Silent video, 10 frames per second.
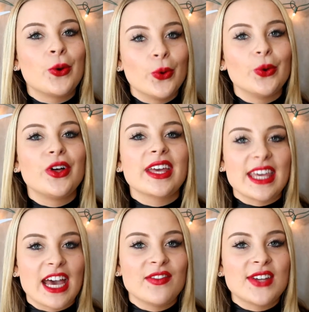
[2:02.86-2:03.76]
cool
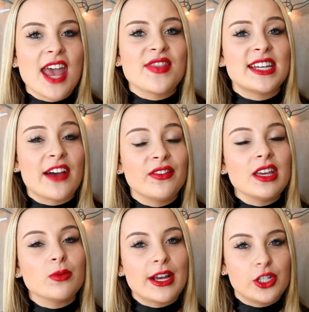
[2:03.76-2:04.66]
gift and they
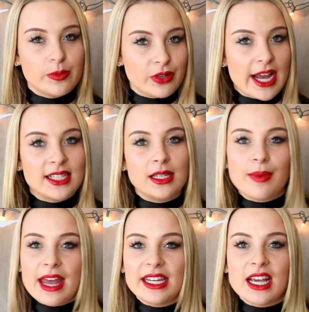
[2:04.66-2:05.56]
definitely range in price
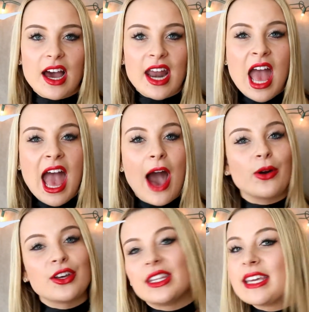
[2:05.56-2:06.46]
depending on
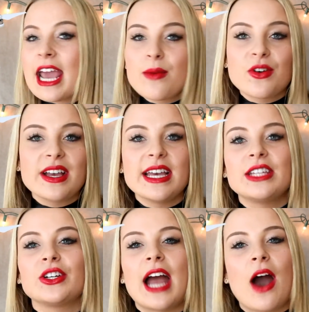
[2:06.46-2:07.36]
how good the camera
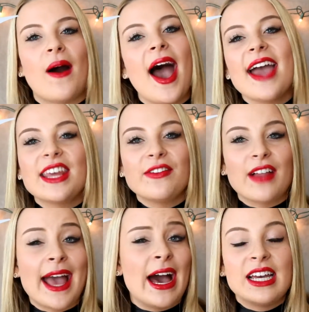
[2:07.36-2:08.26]
is or how high they
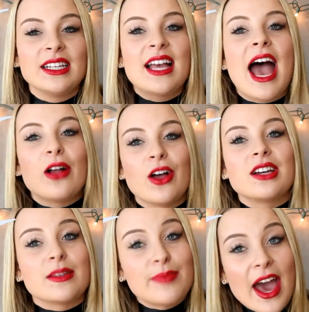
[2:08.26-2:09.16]
fly, how, how
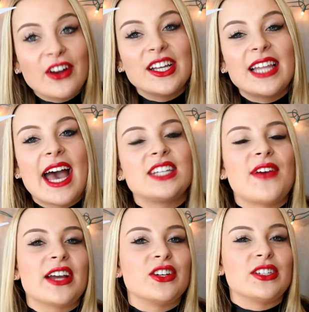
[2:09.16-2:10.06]
long the battery lasts,
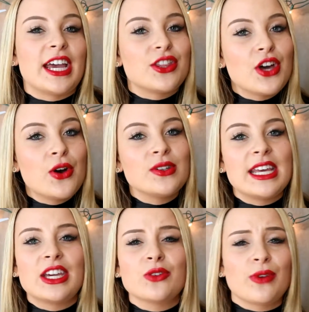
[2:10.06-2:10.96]
factors like those.
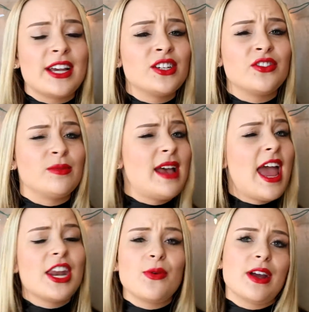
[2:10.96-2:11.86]
They can range from
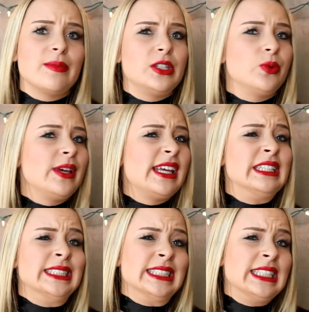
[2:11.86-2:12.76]
anywhere between